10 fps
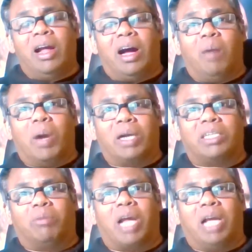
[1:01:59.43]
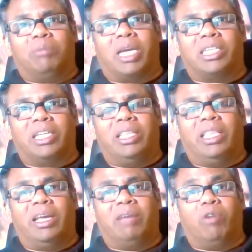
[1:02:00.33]
But sometimes actually
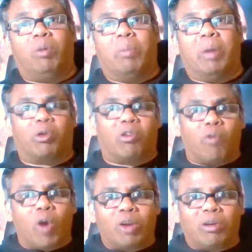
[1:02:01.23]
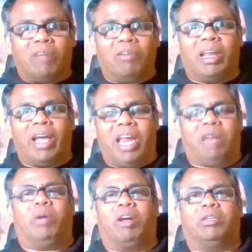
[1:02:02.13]
they will be better off going to level
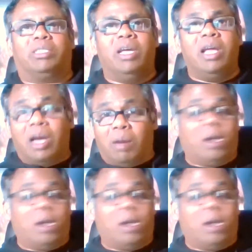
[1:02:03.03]
8 because a